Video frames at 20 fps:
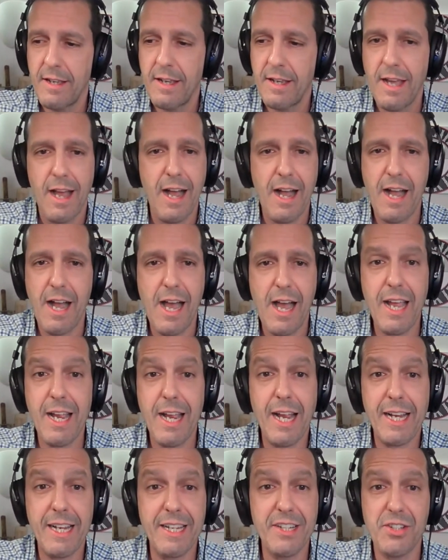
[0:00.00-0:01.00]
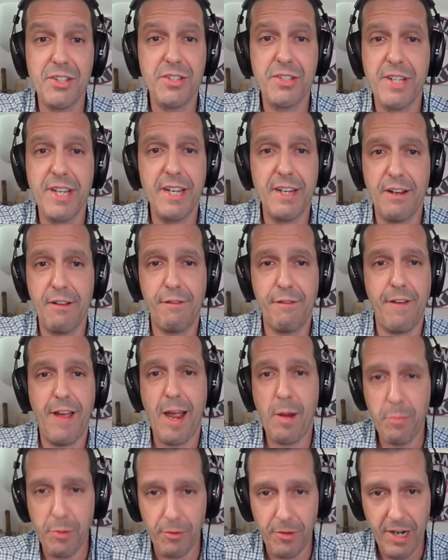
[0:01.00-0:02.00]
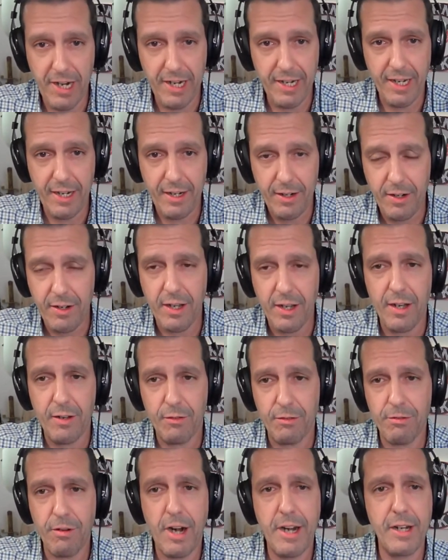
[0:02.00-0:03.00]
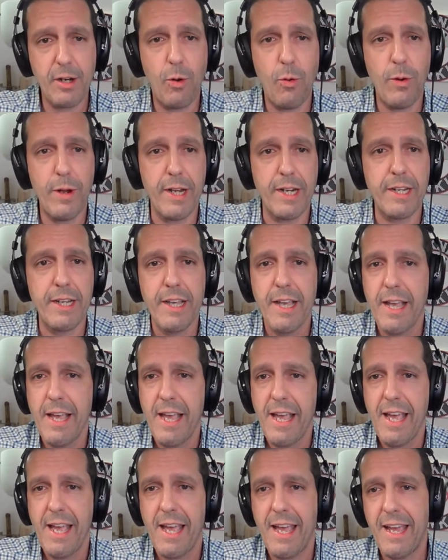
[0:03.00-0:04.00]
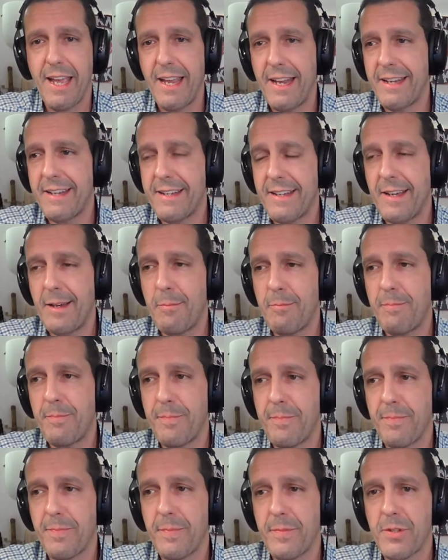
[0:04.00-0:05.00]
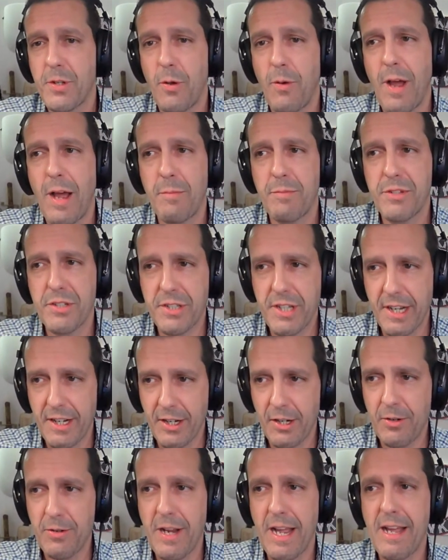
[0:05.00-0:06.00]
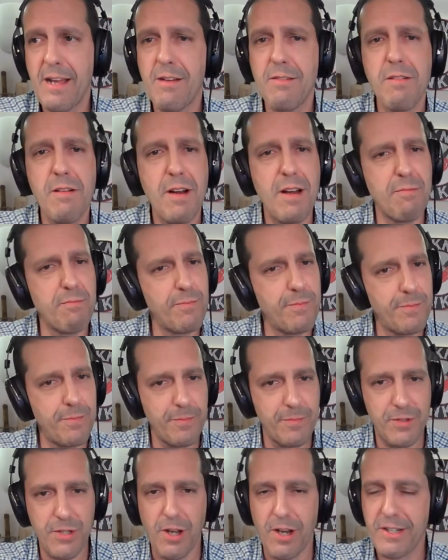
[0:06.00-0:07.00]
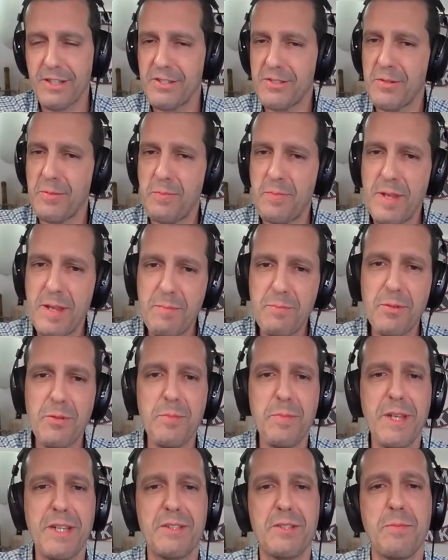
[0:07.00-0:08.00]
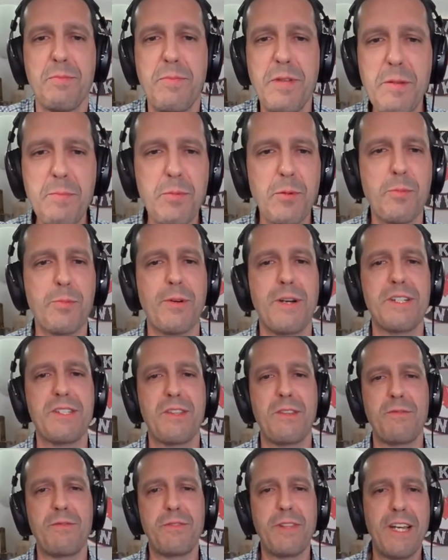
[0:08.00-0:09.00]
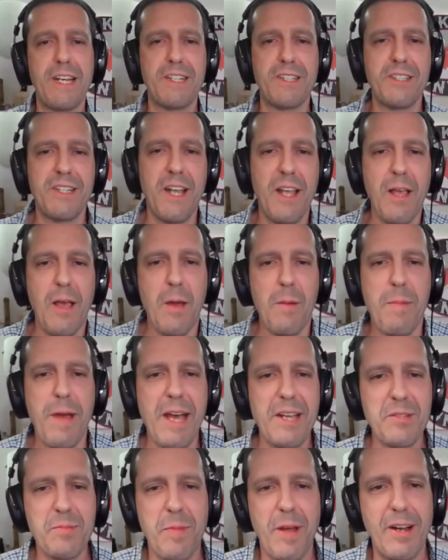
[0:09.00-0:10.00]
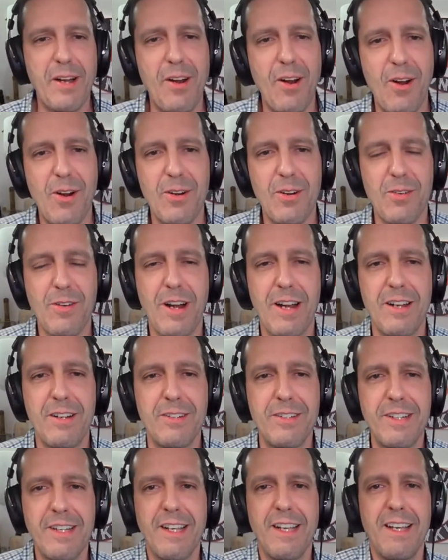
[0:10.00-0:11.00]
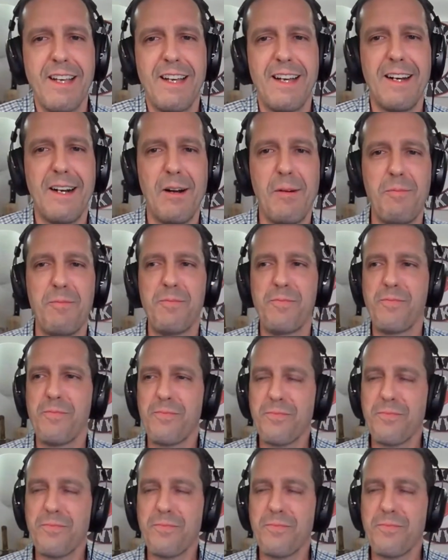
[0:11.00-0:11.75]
I, I could just see it evaporating uh, right quick. And um, so I'm just going to go down and talk to some people, meet some people, press the flesh, pass my card around, um,